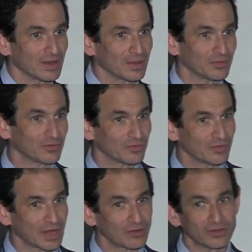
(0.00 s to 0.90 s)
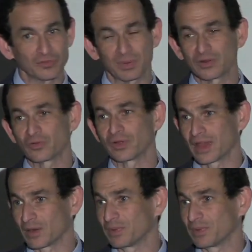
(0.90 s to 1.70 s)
not only spiritual care,